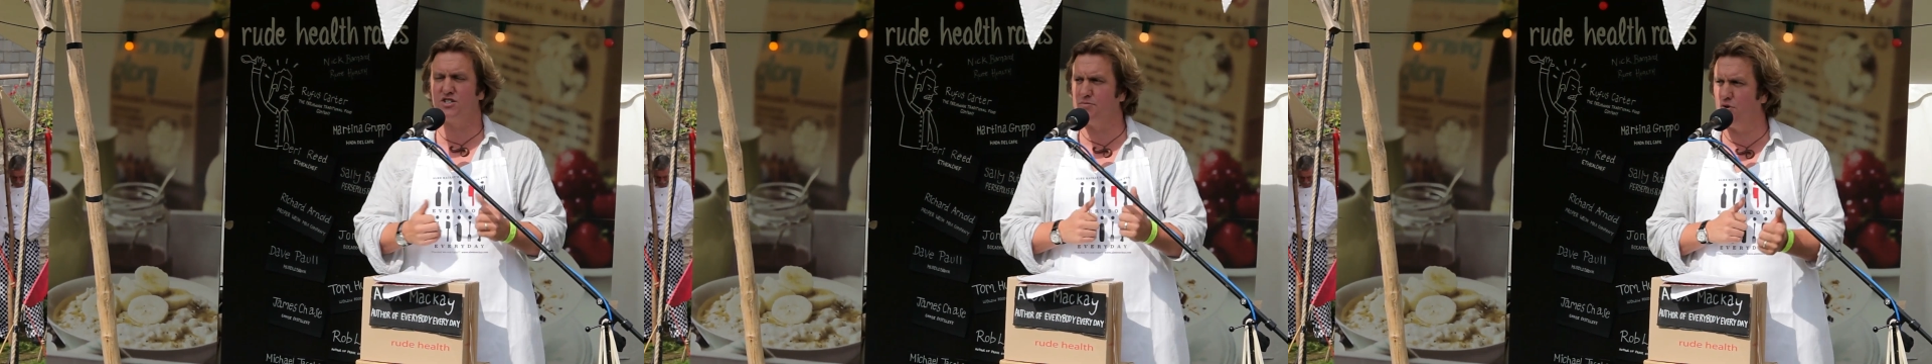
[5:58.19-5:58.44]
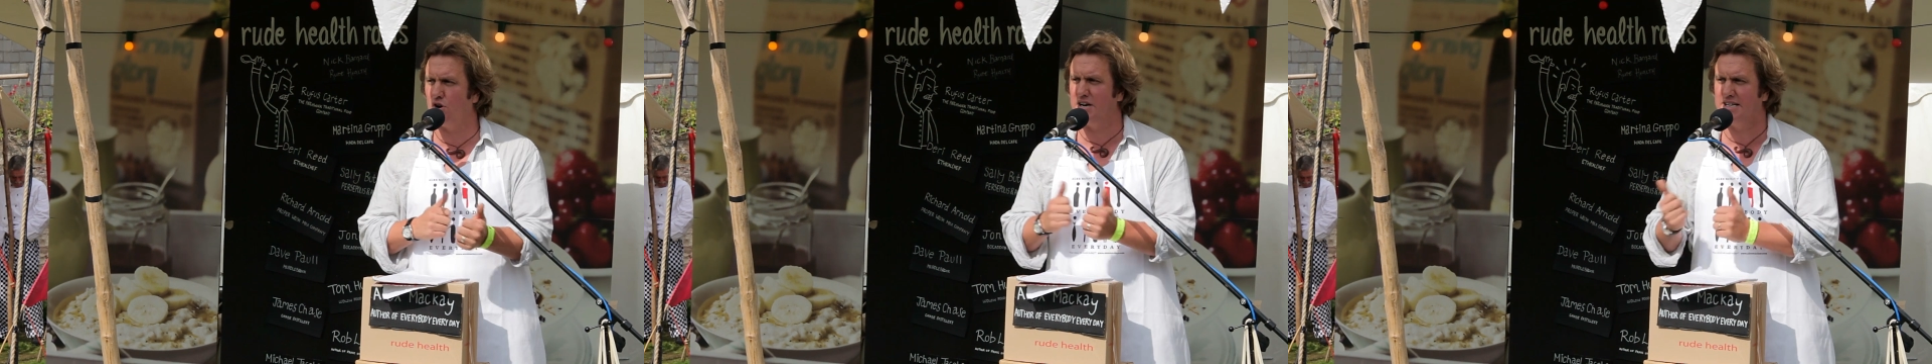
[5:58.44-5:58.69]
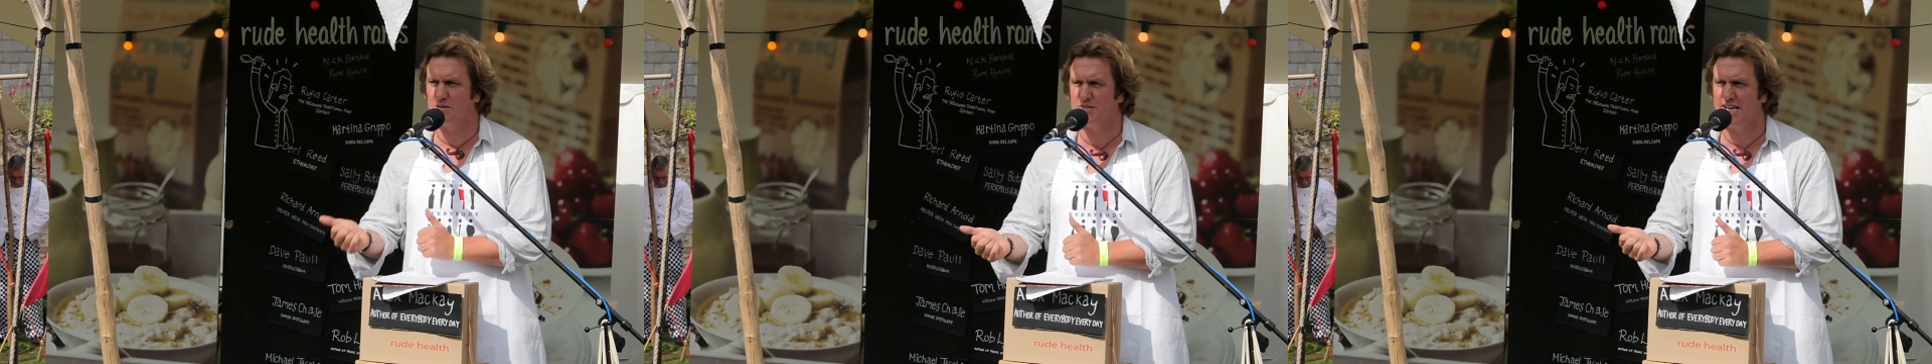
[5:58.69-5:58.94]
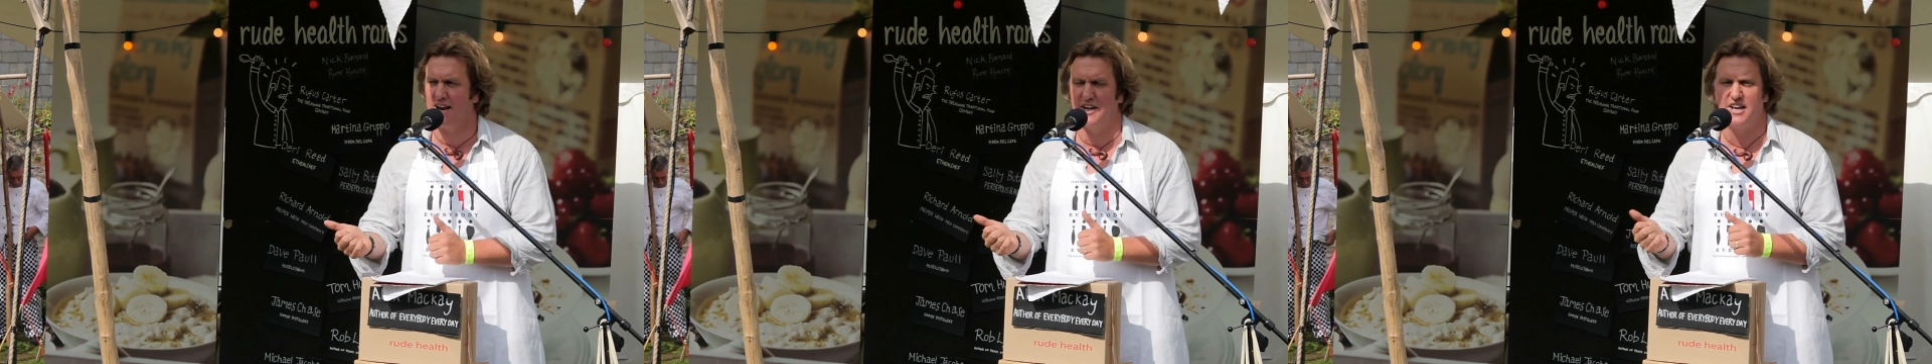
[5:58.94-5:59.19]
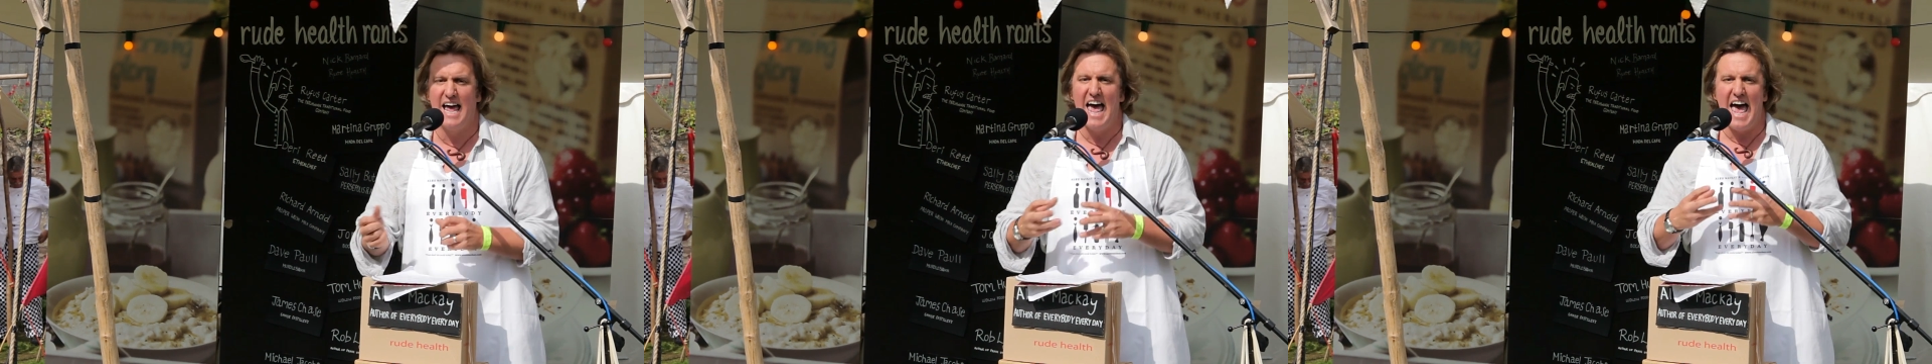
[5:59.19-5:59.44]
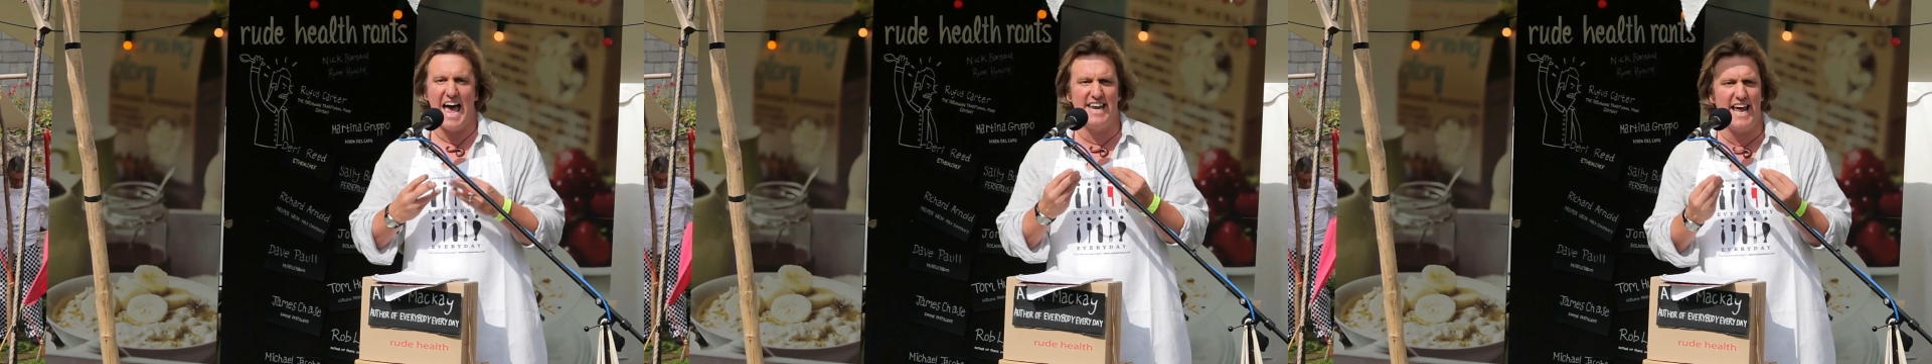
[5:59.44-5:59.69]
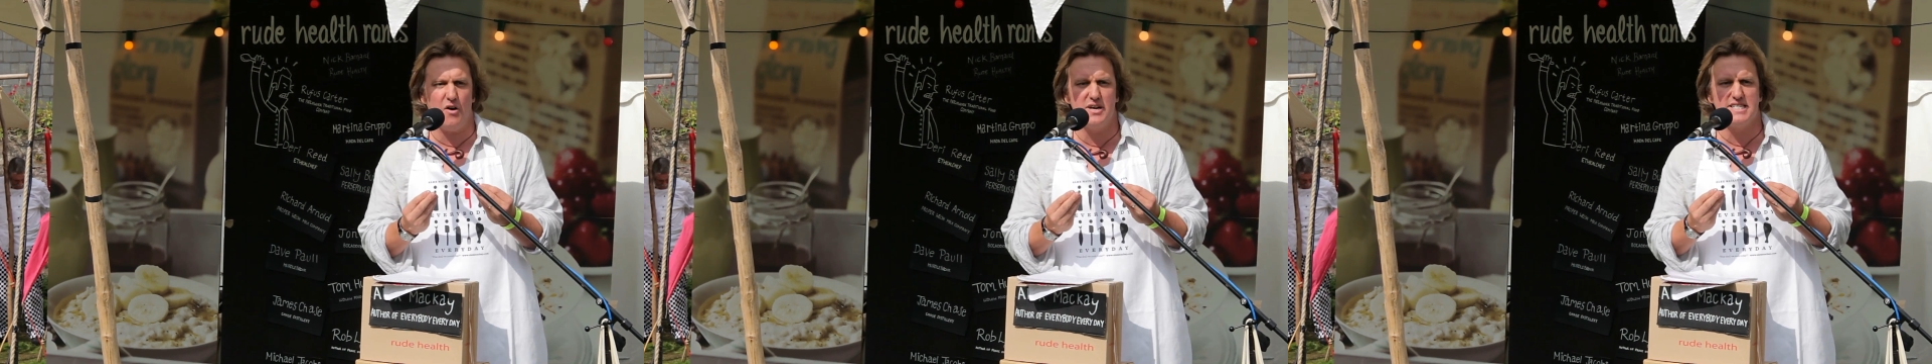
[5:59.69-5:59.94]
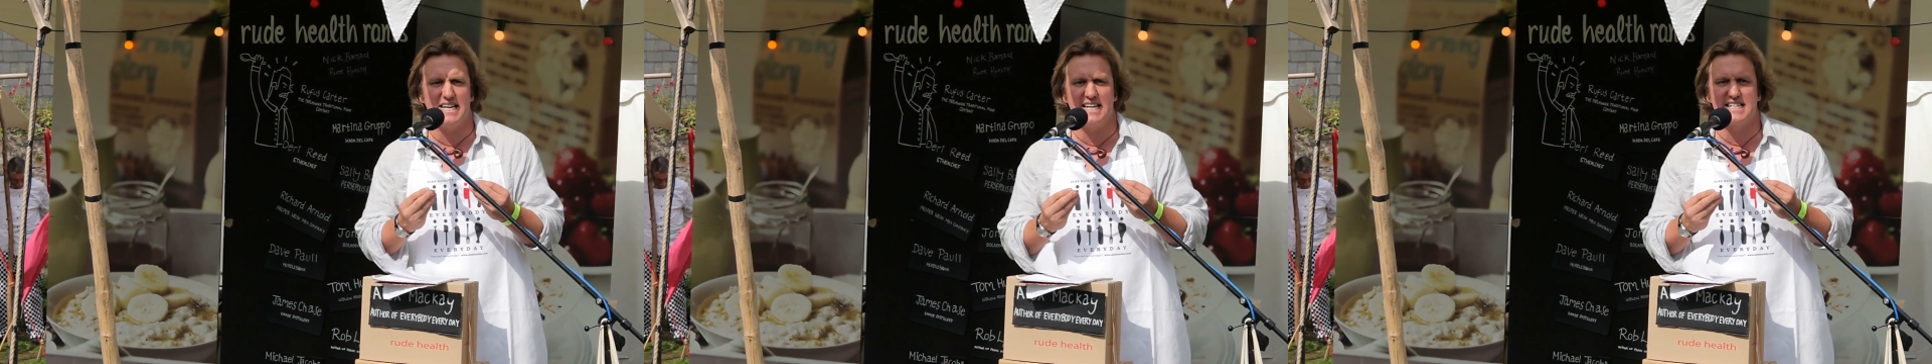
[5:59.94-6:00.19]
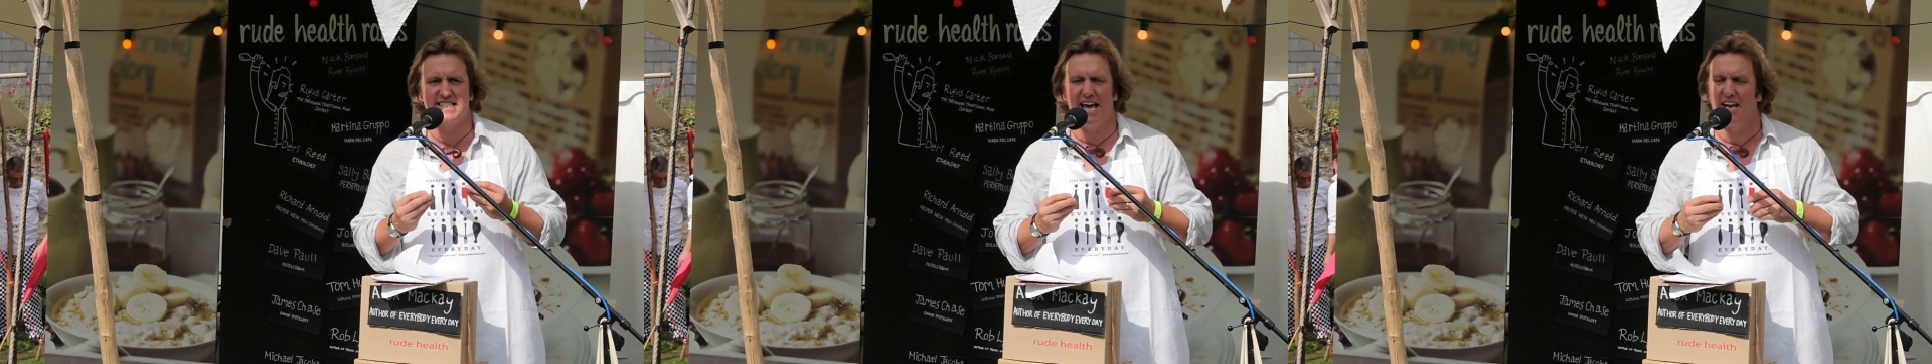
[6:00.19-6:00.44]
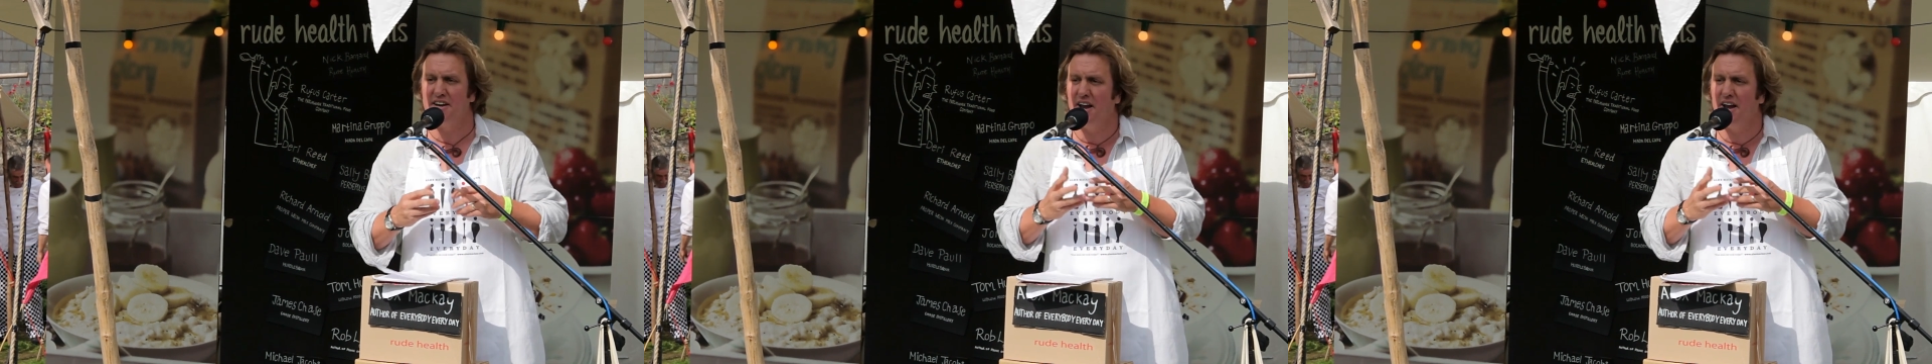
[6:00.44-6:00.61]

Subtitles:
some broccoli, and some salad. And now he's eating salad.